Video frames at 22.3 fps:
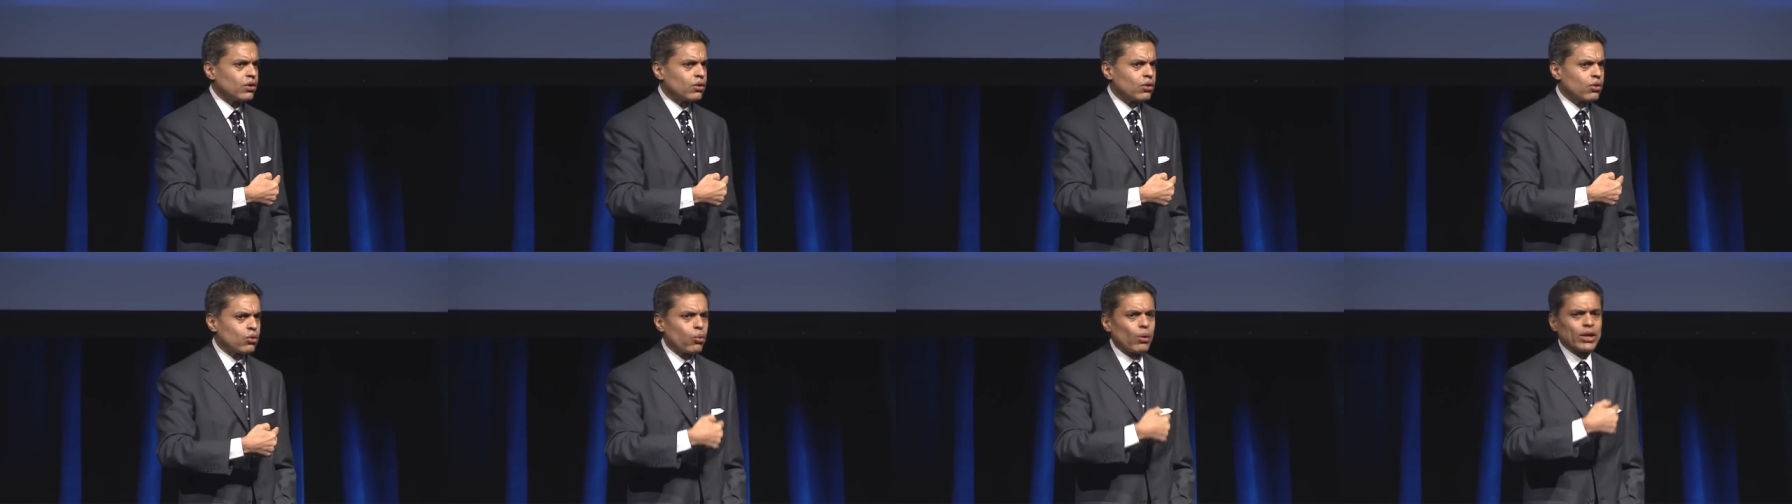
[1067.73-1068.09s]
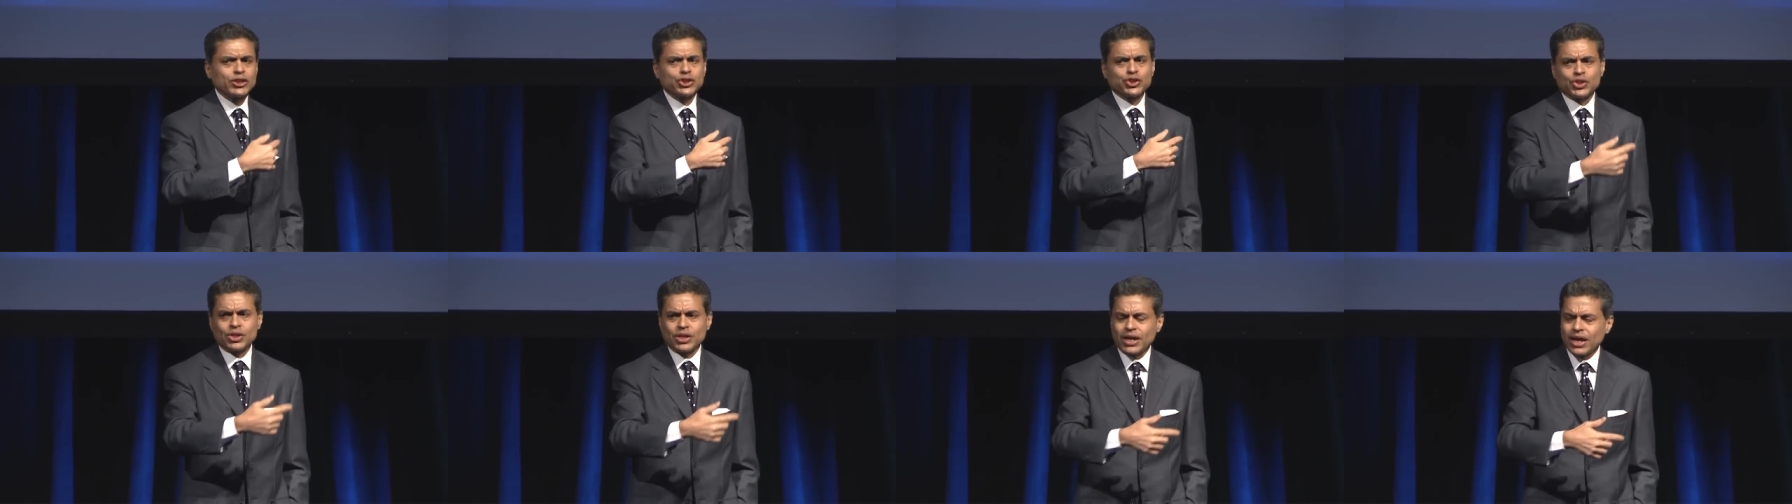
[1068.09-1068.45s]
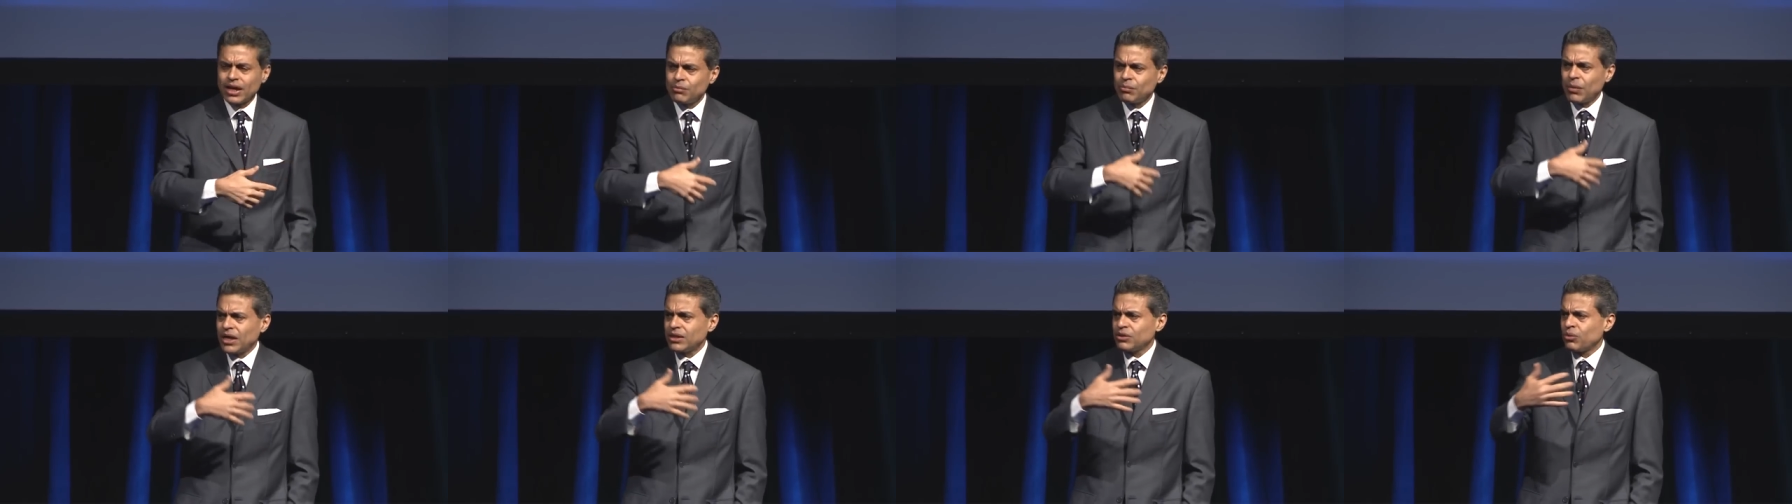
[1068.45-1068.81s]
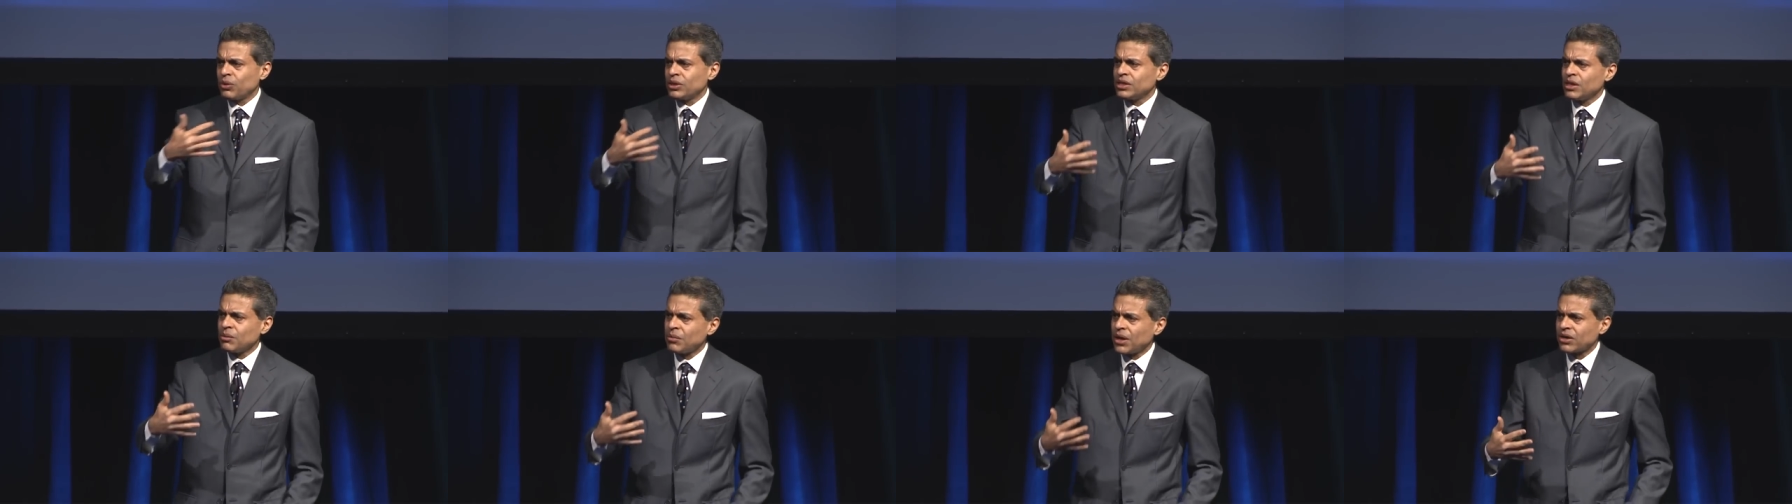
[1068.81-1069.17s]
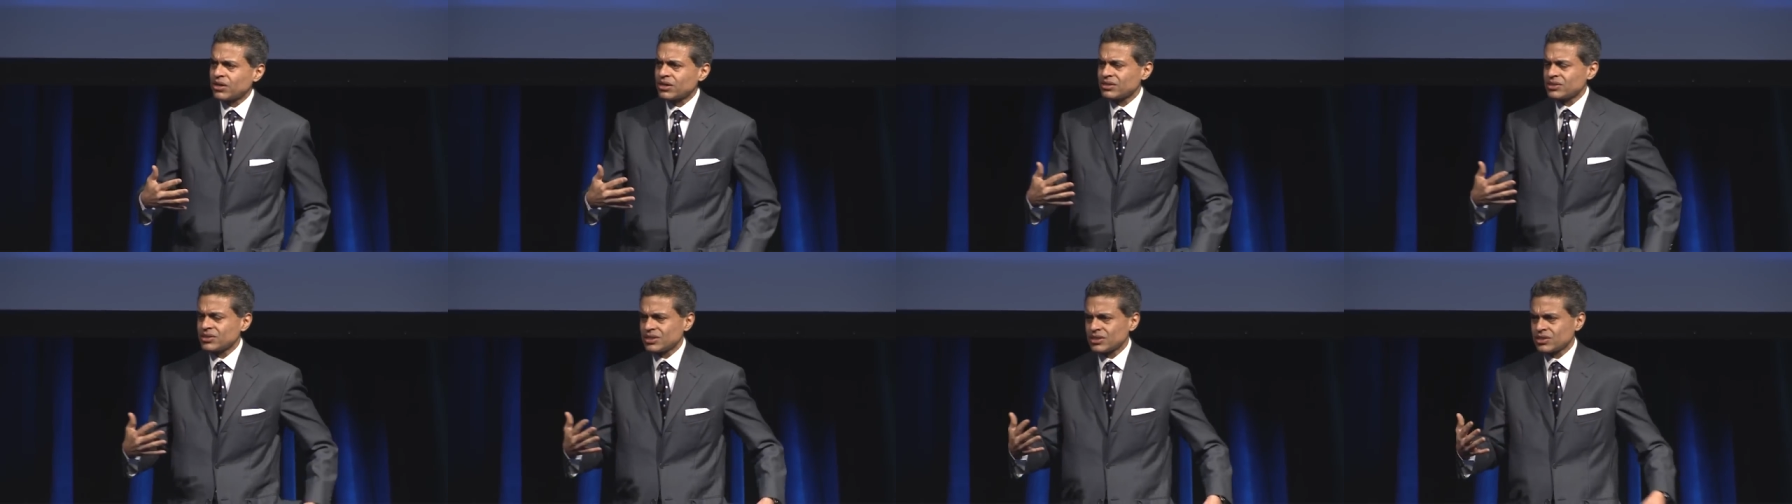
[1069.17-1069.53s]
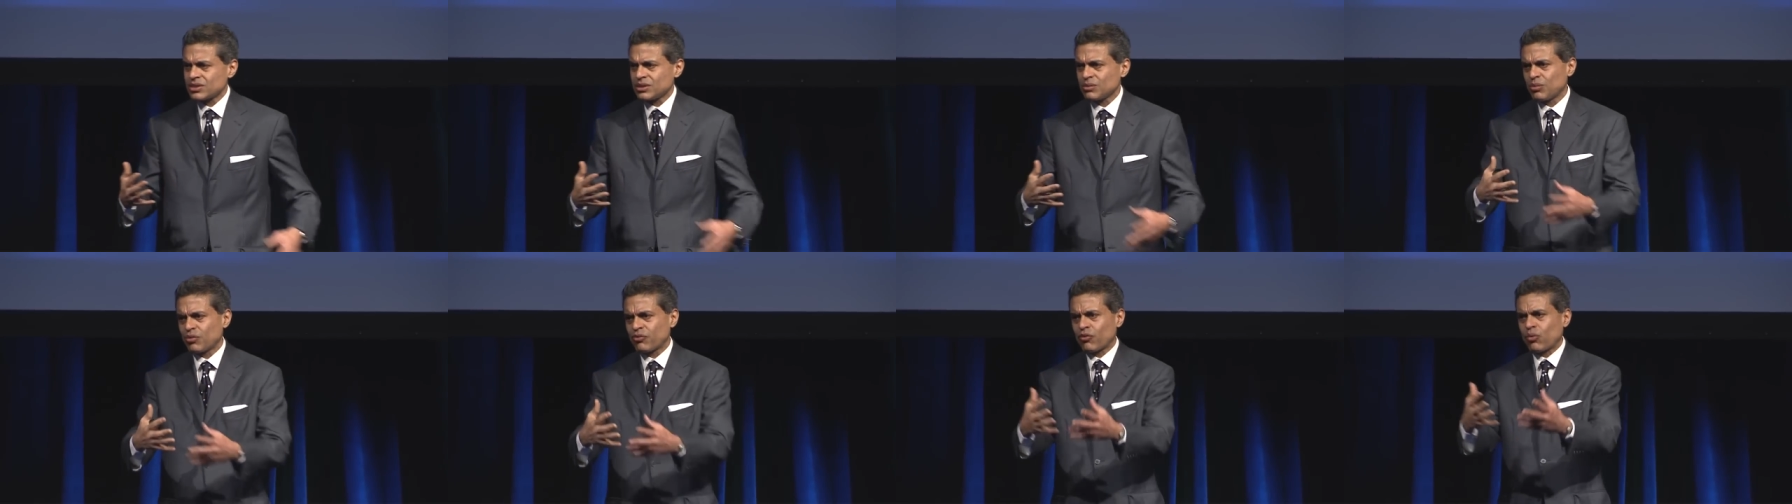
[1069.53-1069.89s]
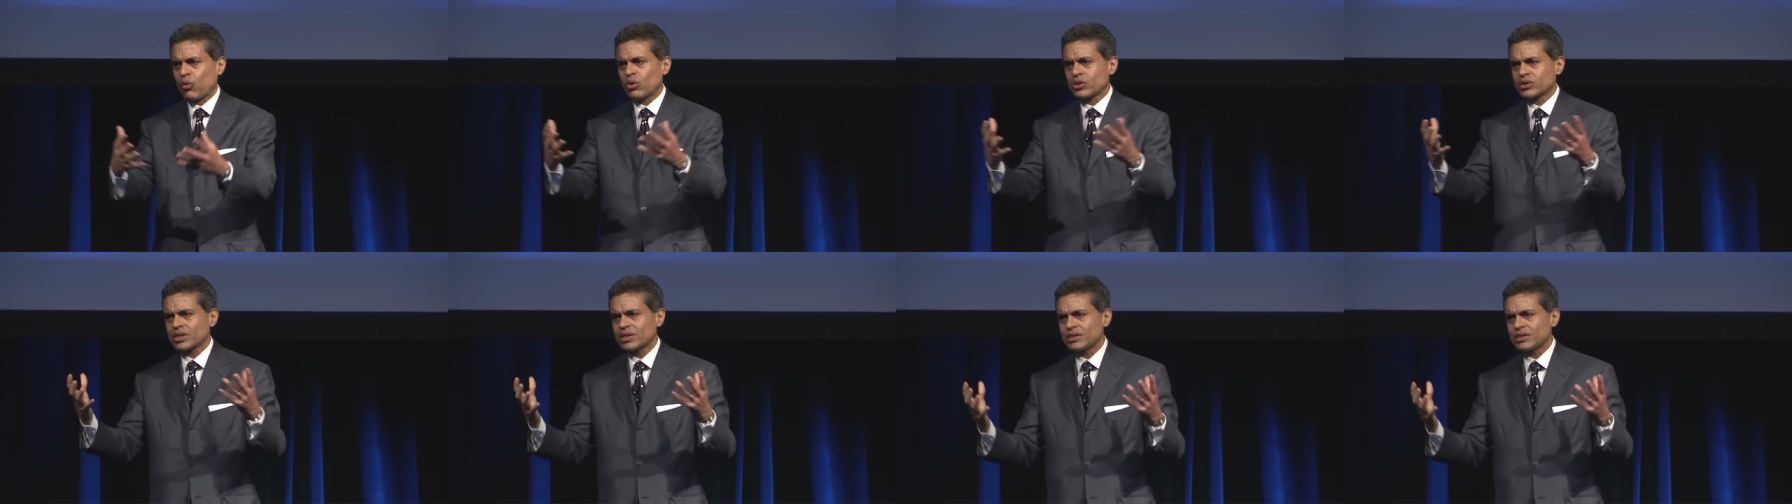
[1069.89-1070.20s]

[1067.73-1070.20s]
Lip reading: questioning. And by the way, the American system, of course,